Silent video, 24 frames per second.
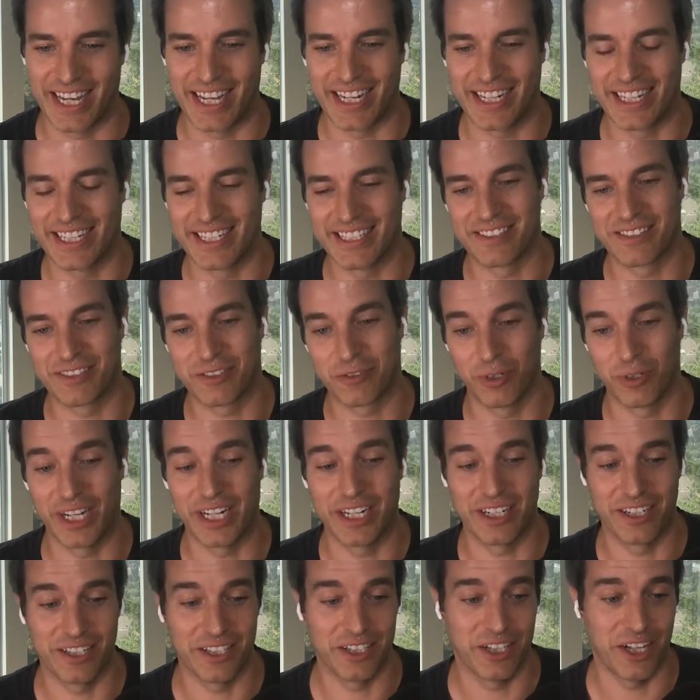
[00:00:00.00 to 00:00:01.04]
that has
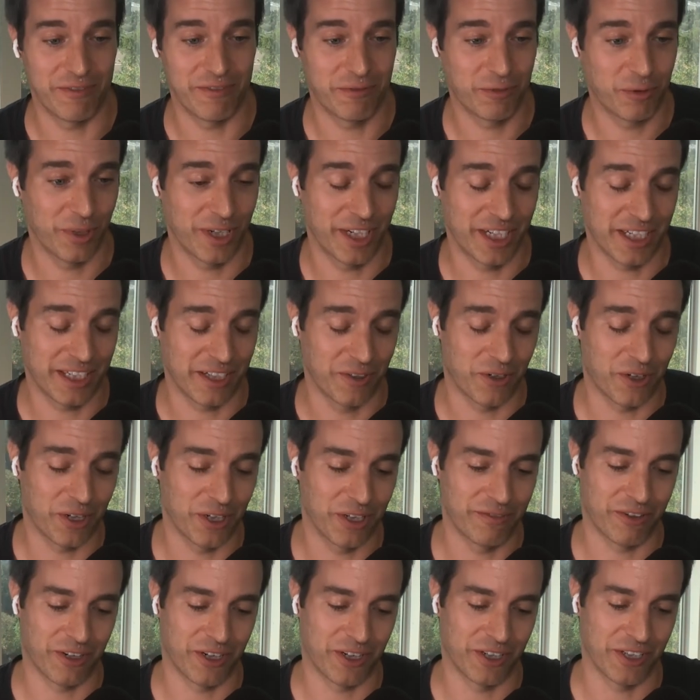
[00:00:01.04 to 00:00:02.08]
created a lifequake in
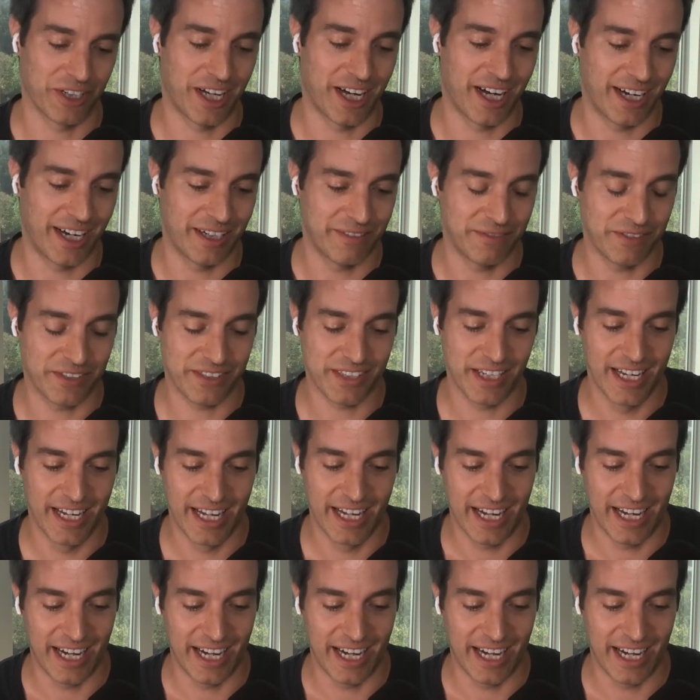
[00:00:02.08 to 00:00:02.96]
all of our lives